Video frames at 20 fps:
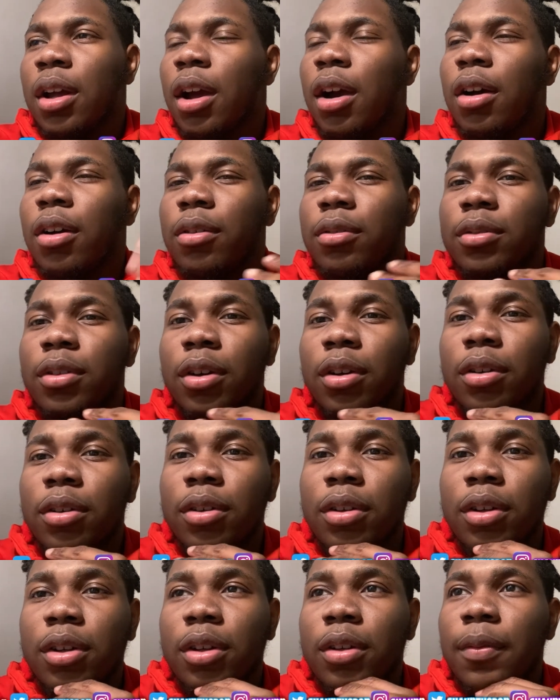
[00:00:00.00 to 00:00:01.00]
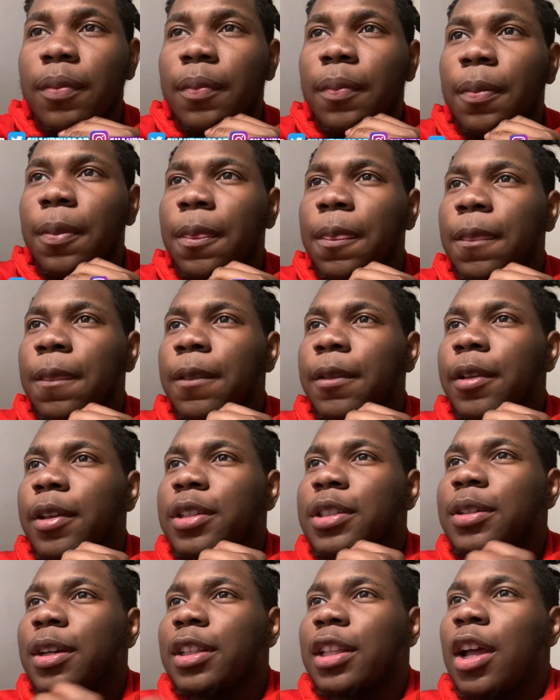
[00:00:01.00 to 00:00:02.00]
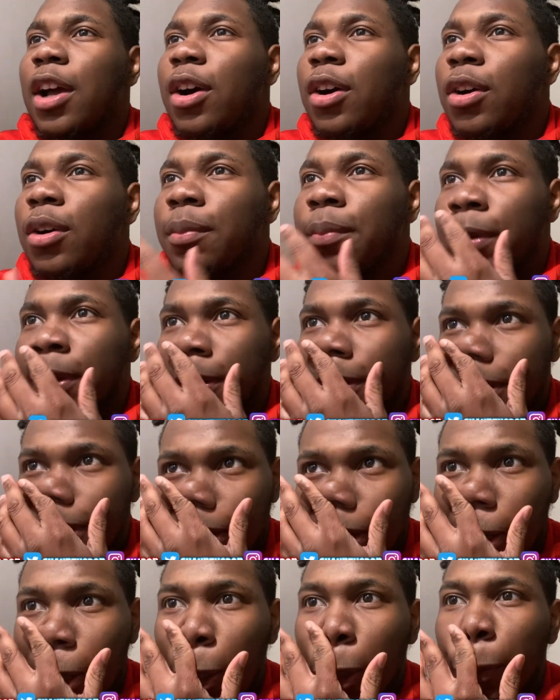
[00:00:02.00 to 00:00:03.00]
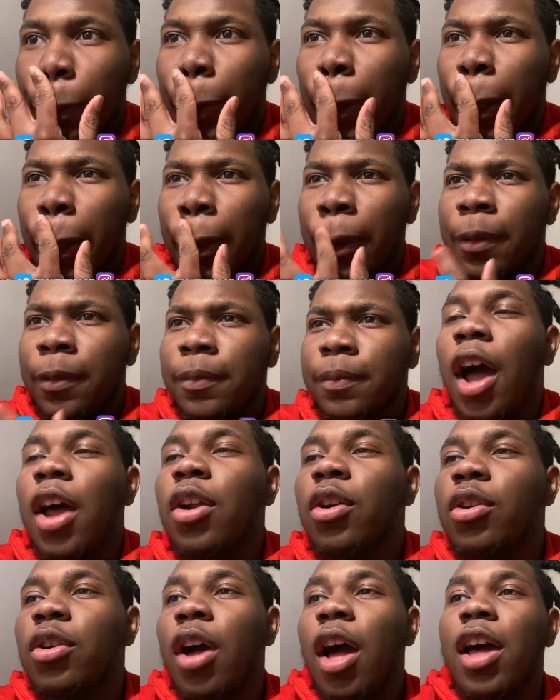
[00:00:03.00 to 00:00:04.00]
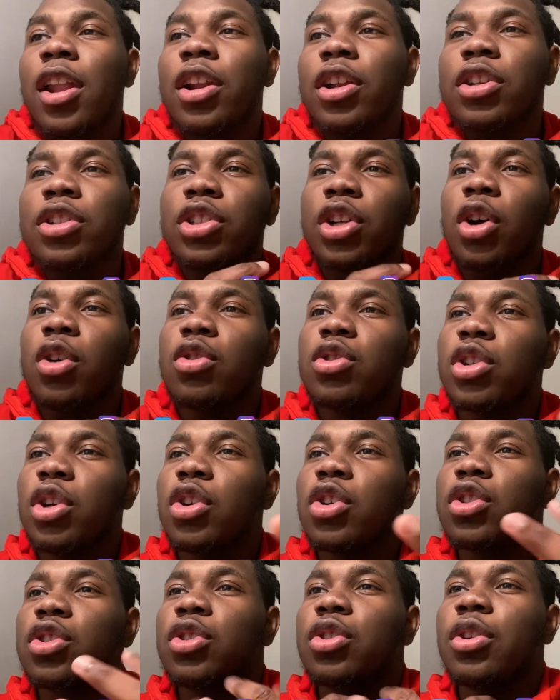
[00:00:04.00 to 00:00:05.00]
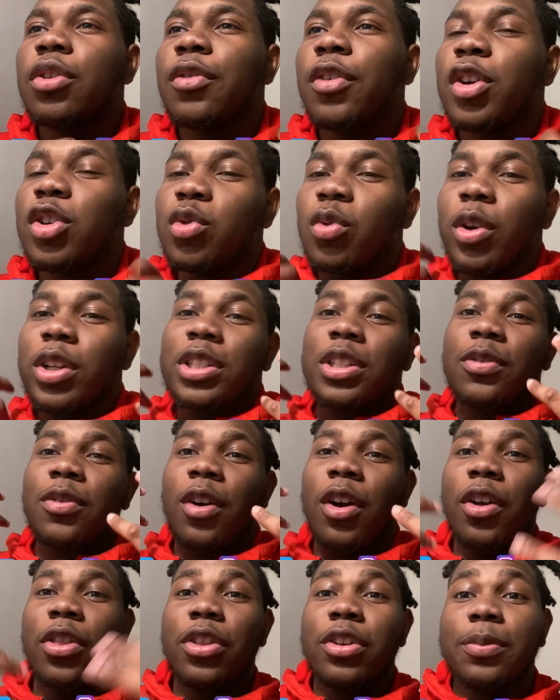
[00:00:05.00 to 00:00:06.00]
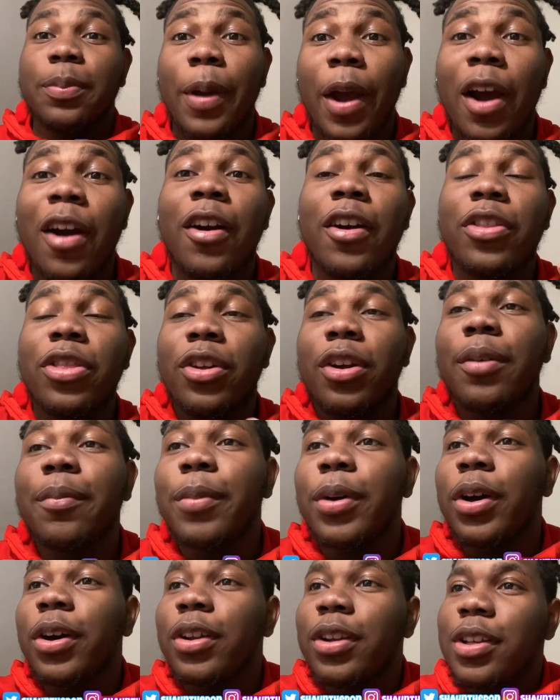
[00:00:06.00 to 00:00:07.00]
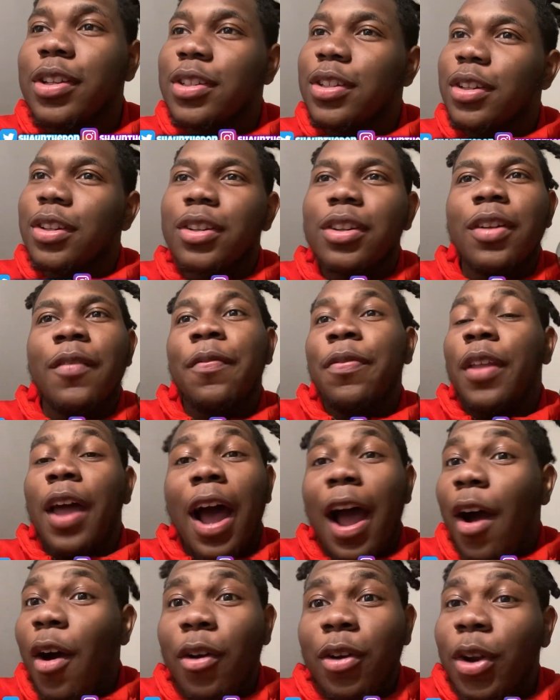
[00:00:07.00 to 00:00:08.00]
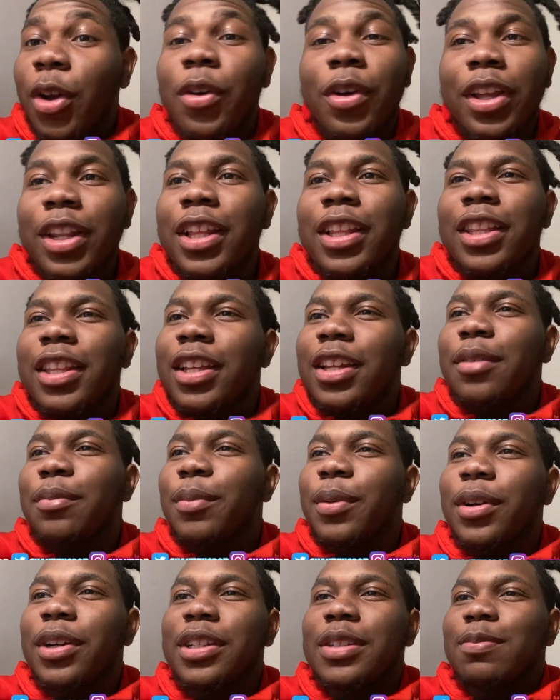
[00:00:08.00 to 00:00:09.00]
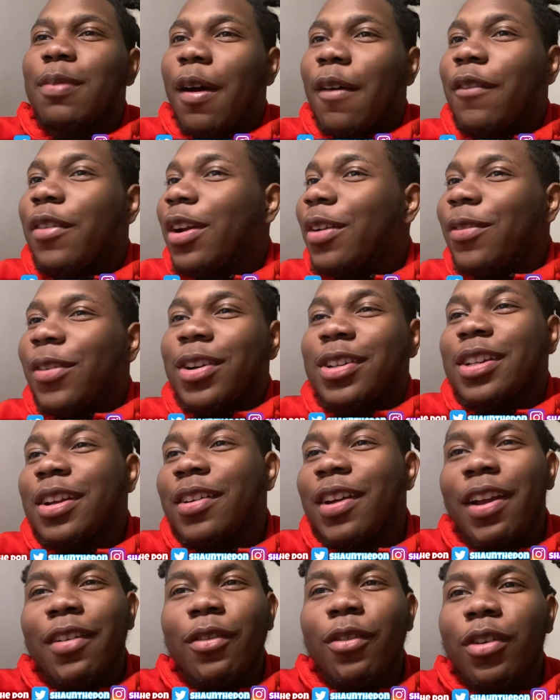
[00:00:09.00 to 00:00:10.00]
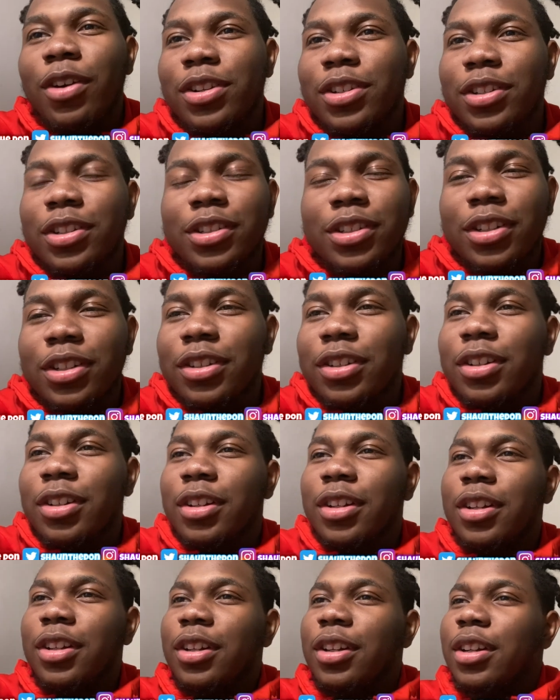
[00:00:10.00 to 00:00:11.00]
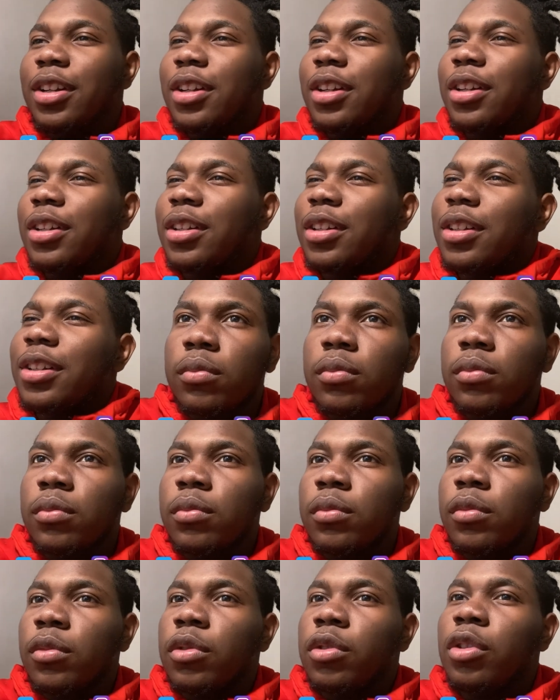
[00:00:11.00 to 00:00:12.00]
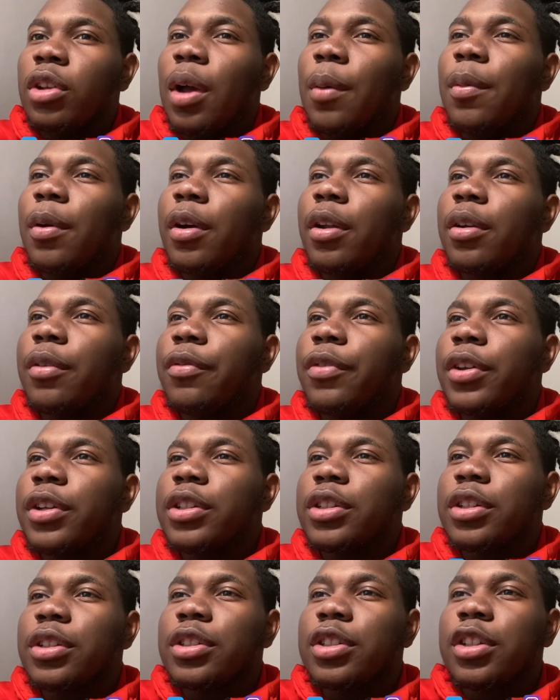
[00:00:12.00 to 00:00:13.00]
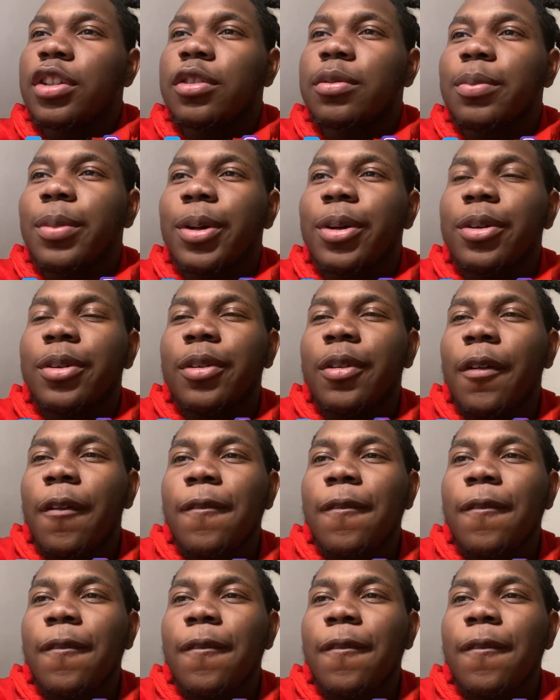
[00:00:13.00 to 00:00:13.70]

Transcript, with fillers: I don't know. You seem like that old man still an old man. I don't know how the JoJo's universe works as far as their power and their ability, so I don't know anything, bro. This is my very first time ever watching the show. You gotta be able to defend yourself, bro.